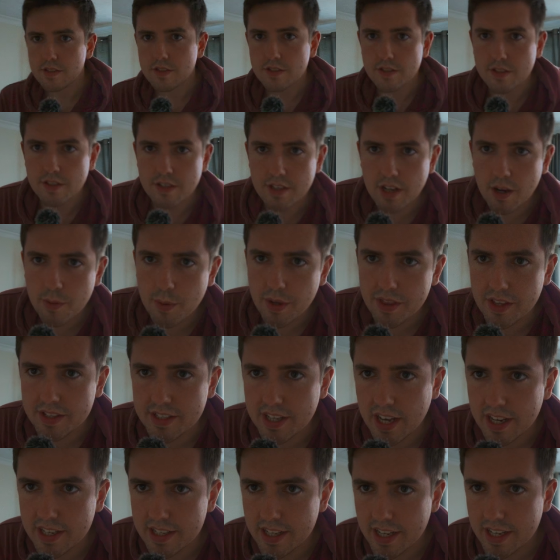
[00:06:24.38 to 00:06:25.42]
So now we're at the
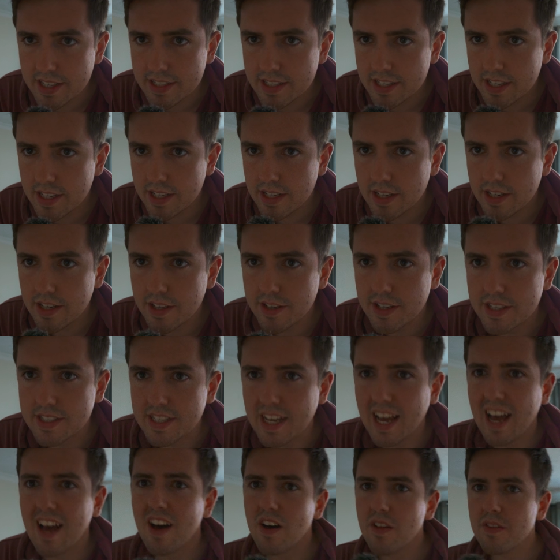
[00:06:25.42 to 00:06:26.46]
10 to 18, and you could
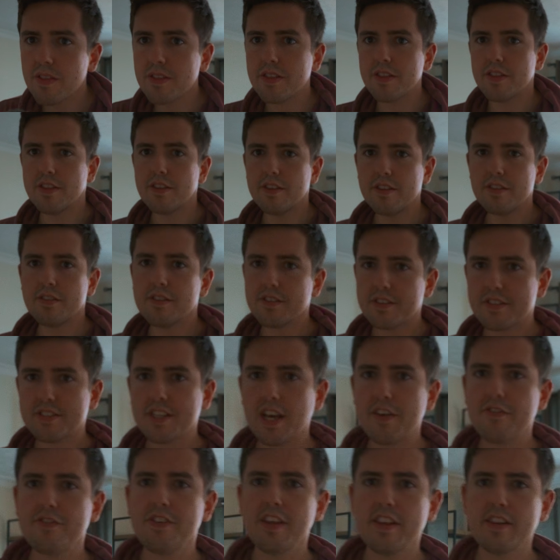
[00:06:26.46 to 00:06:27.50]
tell there's
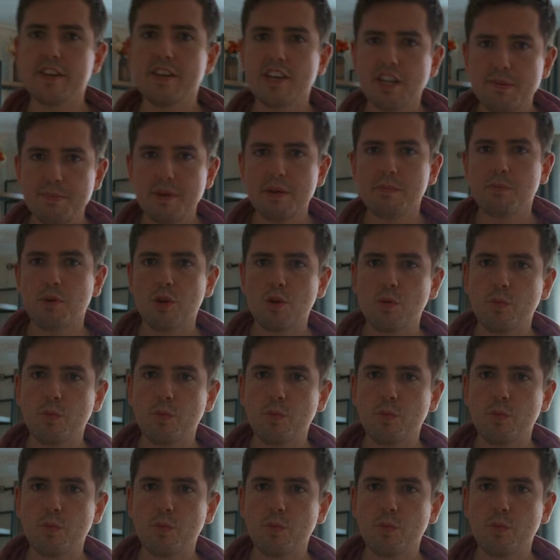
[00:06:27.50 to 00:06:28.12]
definitely a little bit more